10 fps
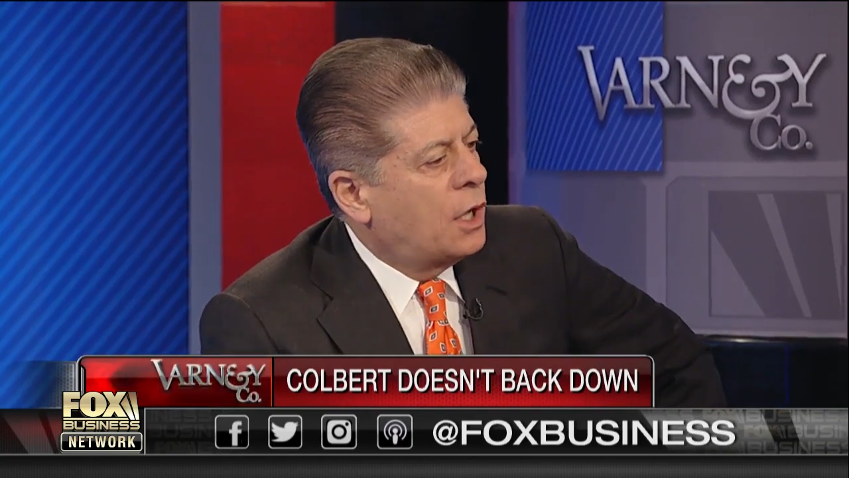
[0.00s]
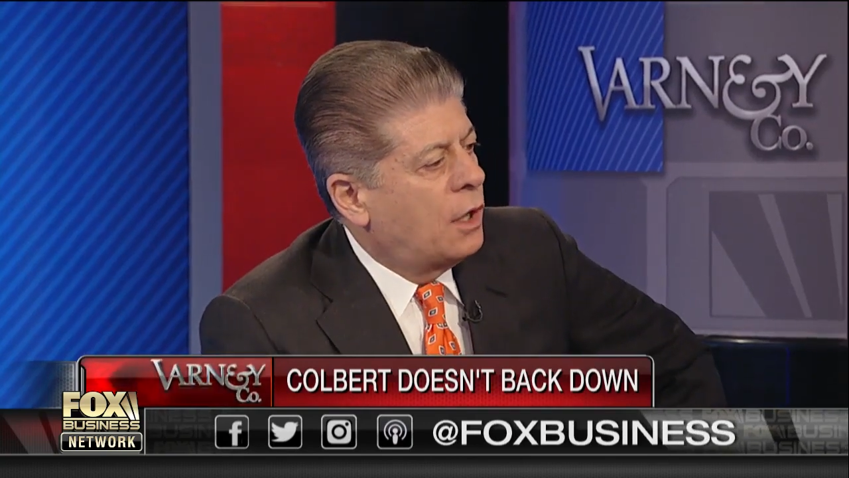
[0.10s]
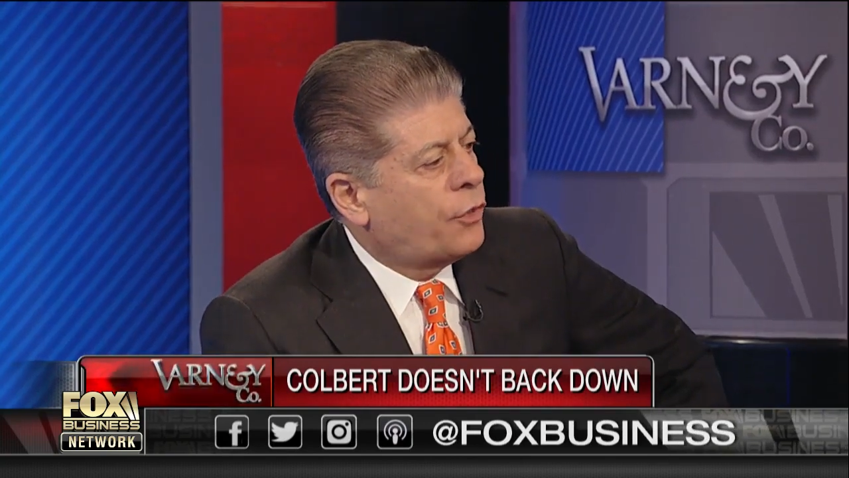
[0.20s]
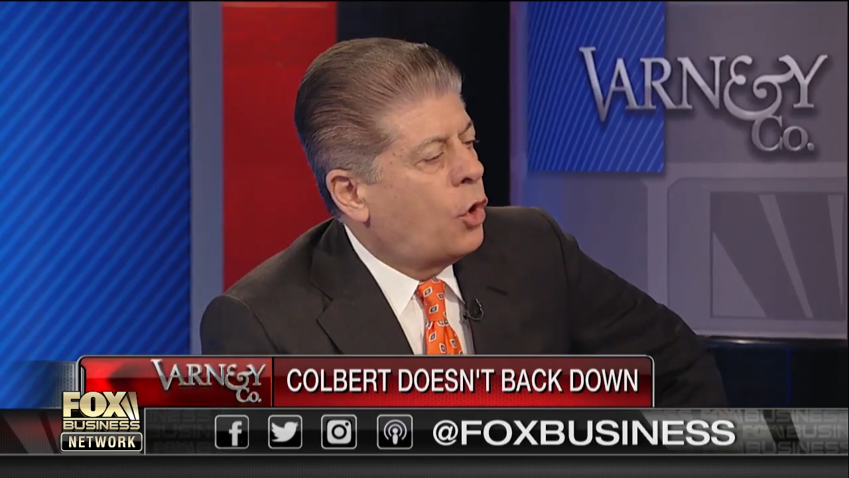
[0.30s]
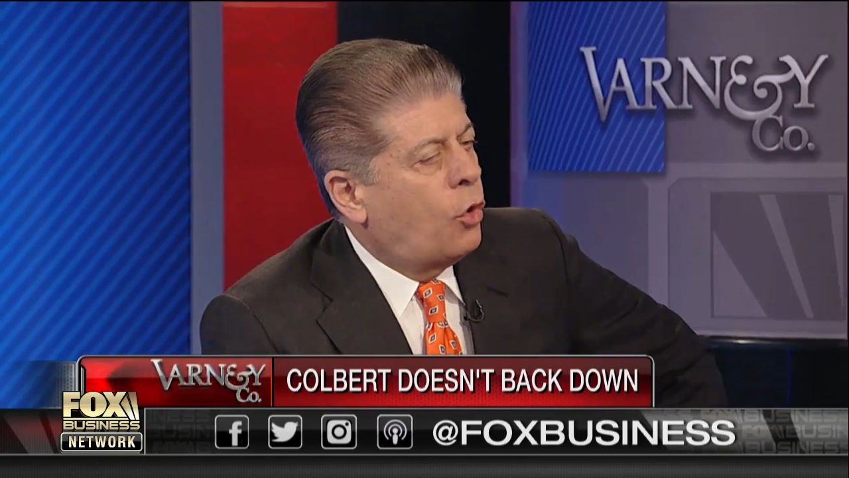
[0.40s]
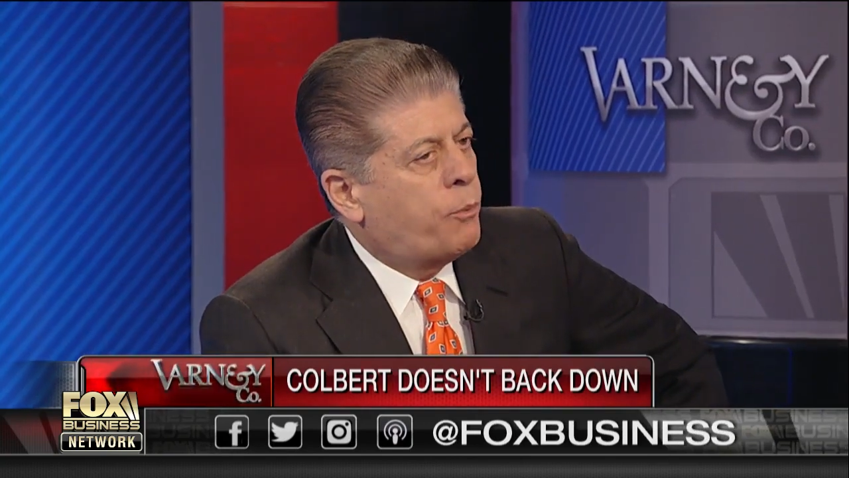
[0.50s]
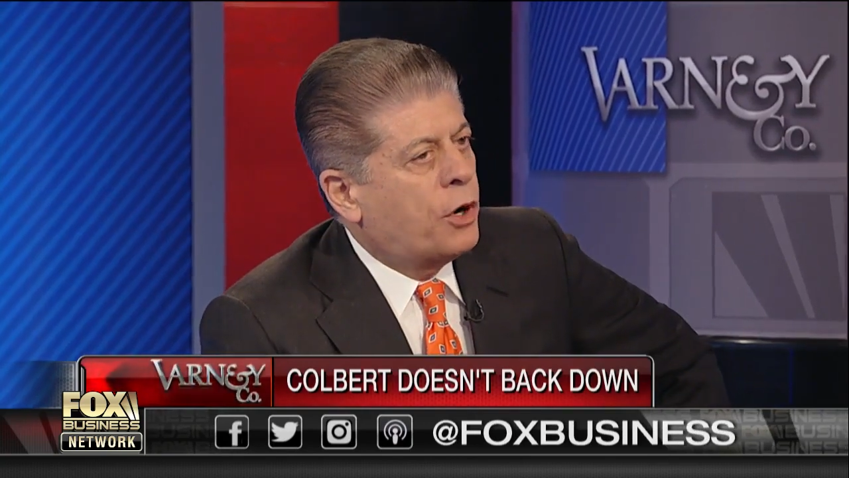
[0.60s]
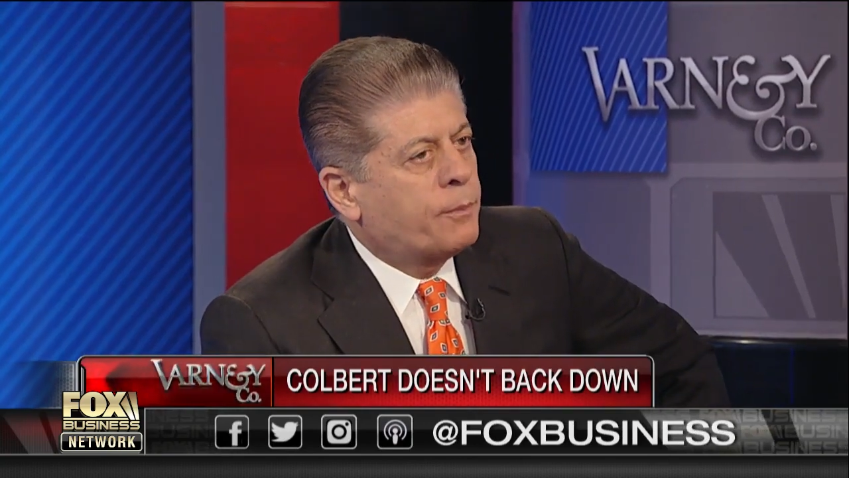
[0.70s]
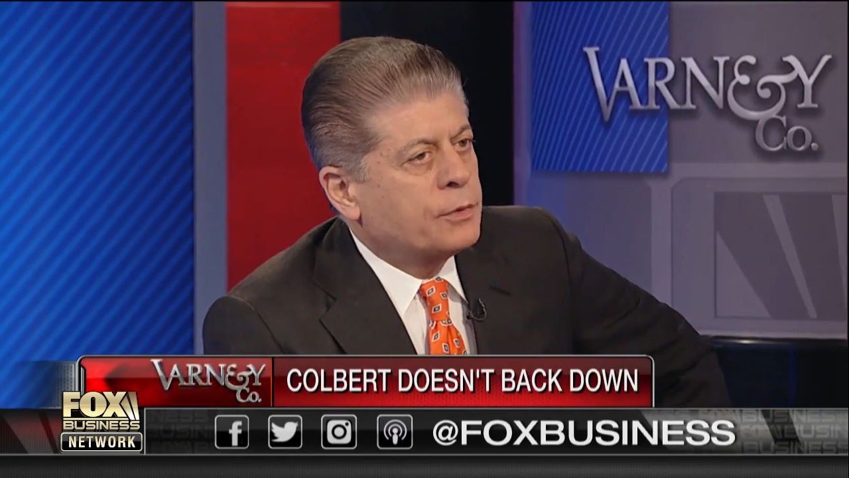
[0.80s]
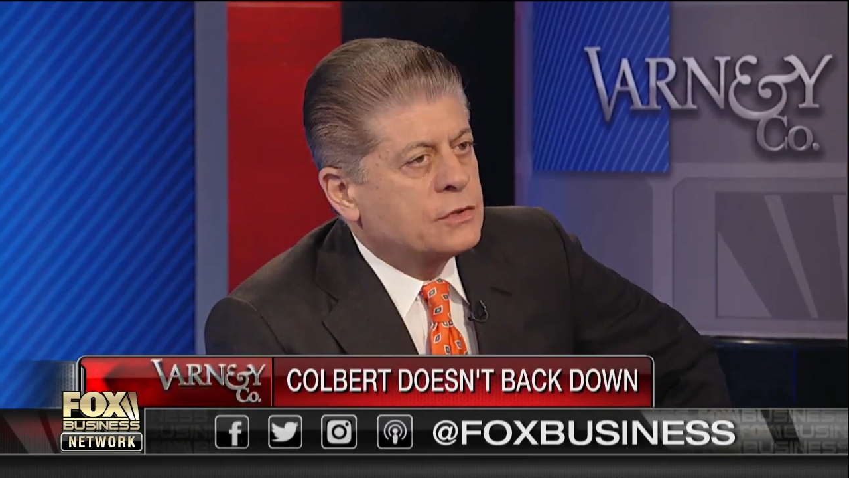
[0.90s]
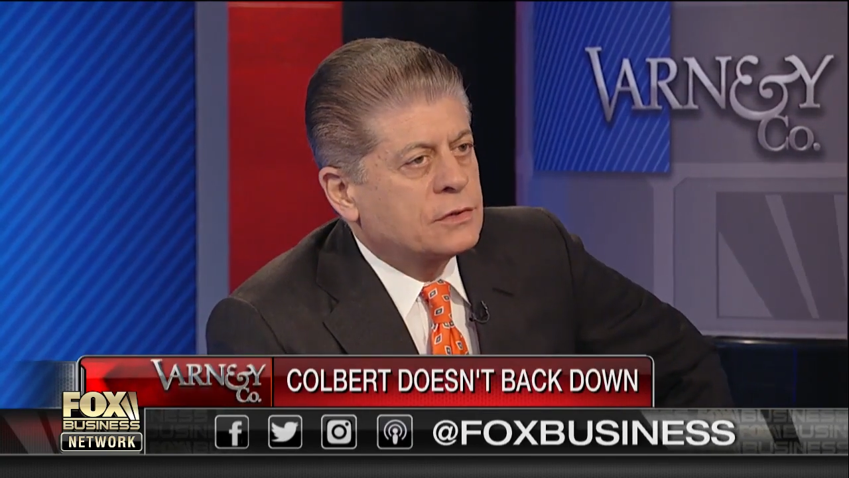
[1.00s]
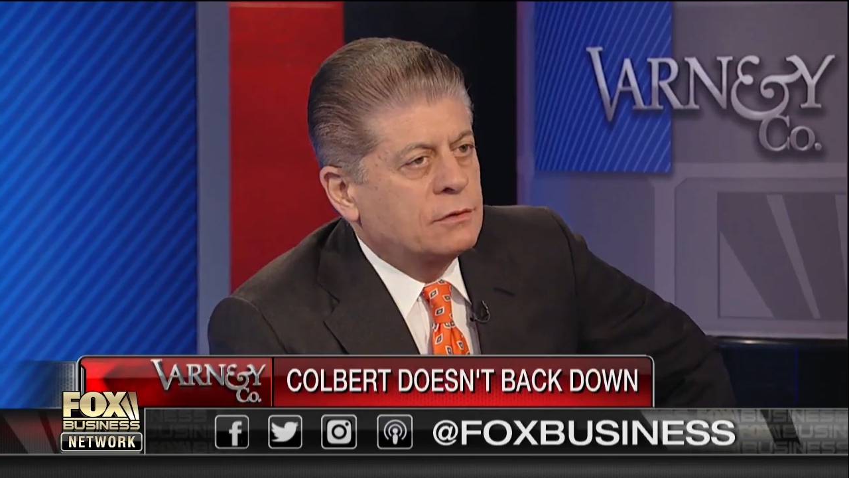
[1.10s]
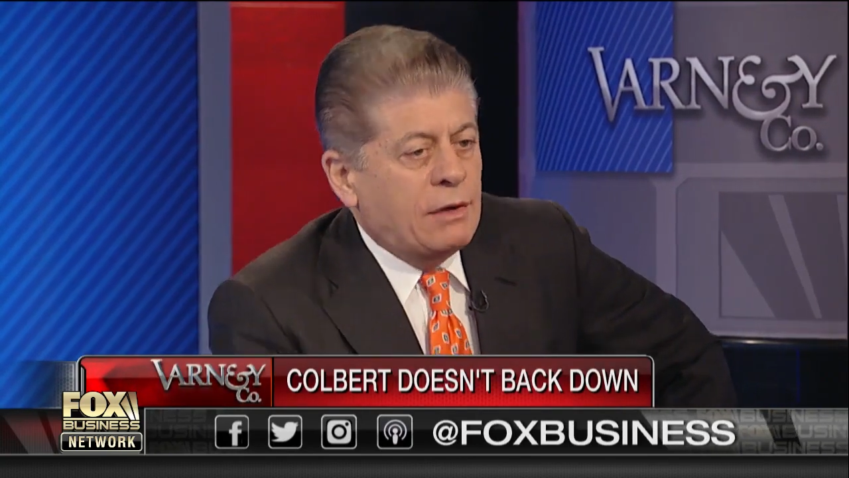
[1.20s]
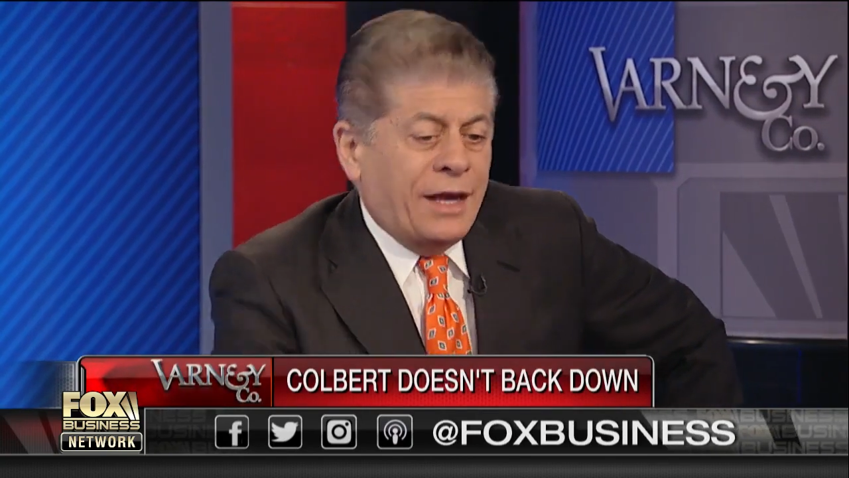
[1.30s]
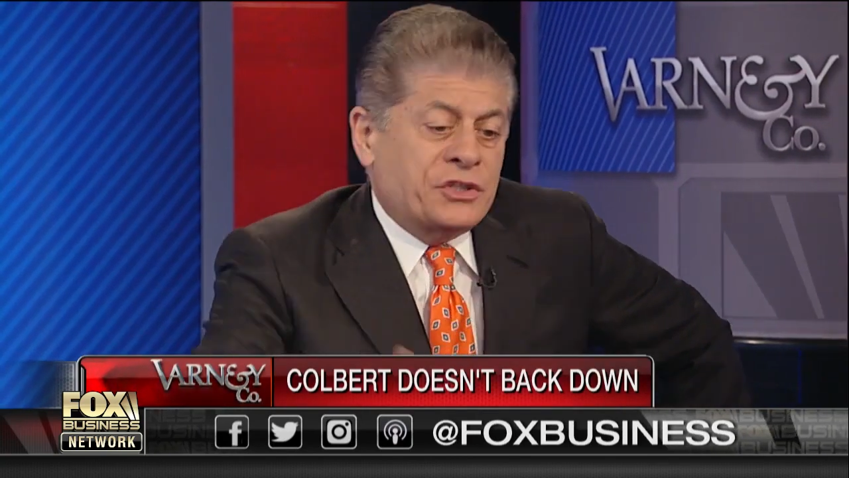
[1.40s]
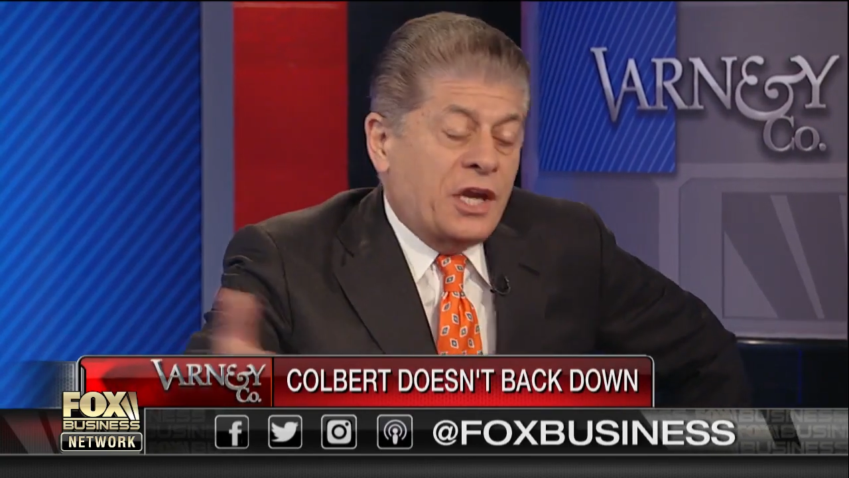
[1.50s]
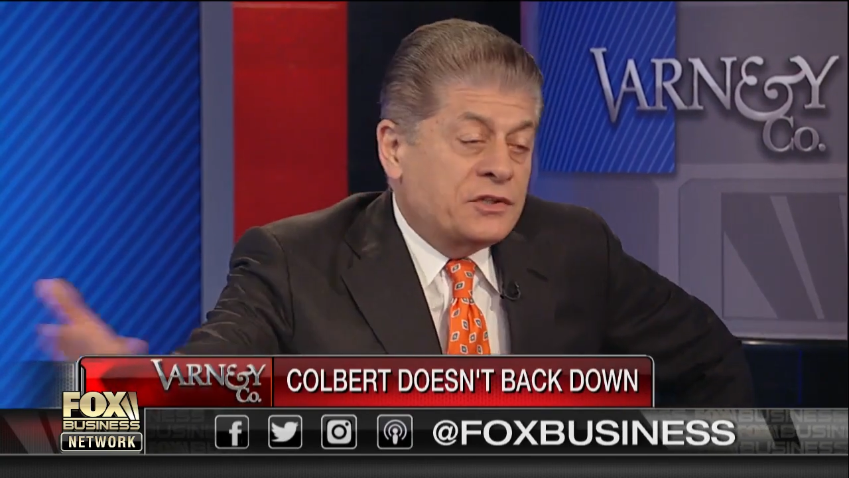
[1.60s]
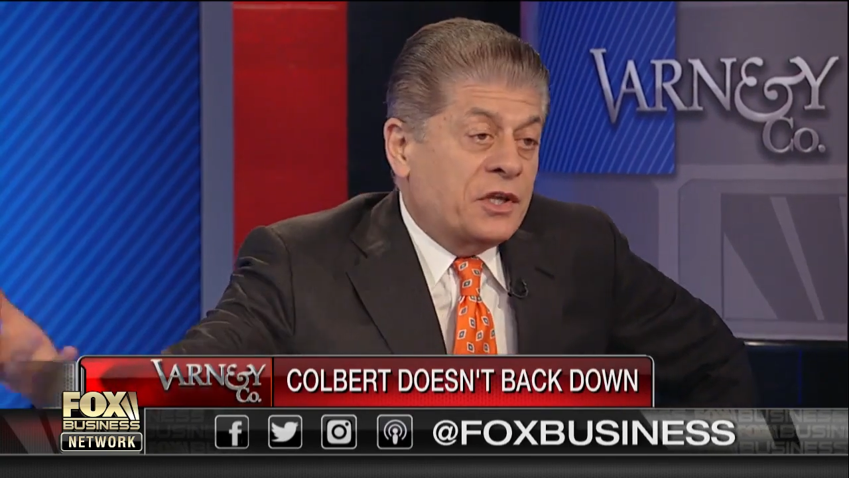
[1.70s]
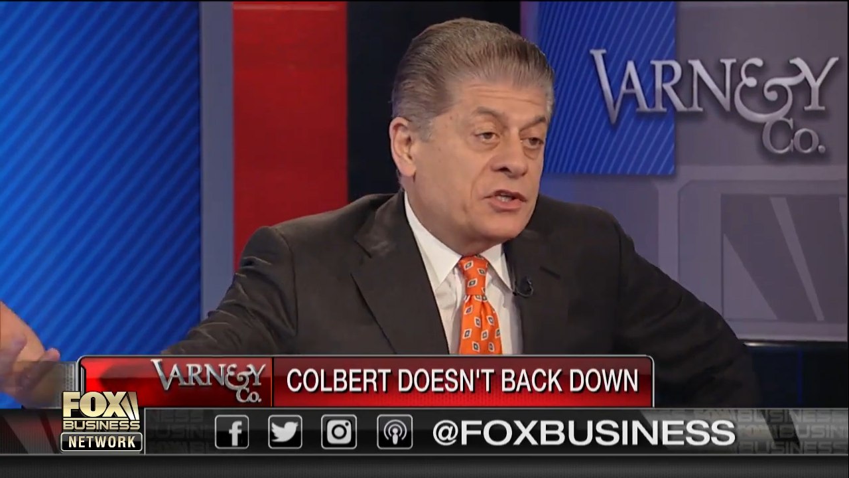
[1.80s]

And if you the whole like purpose, it, yeah, change the,